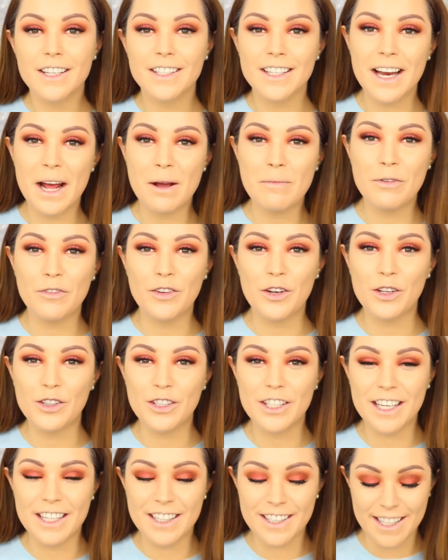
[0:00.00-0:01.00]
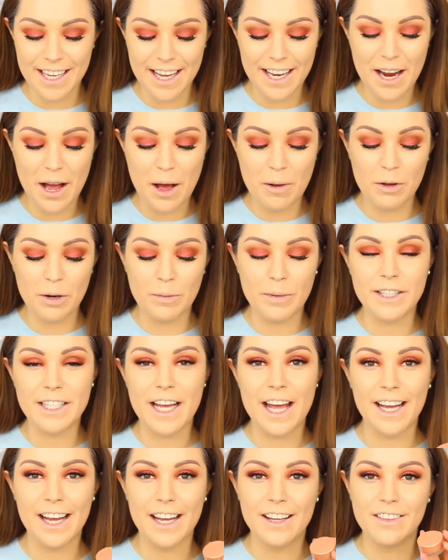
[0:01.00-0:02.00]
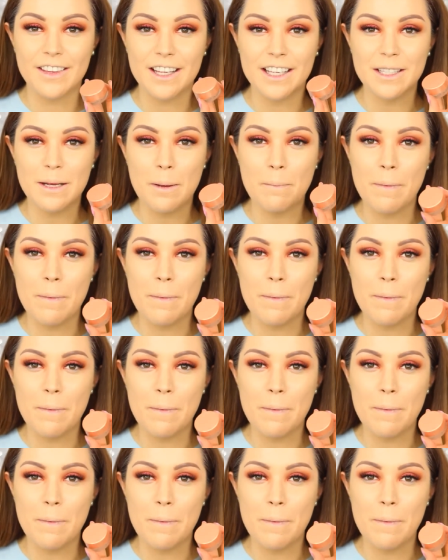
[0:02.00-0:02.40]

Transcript: So now moving on to concealer, I'm going to be taking this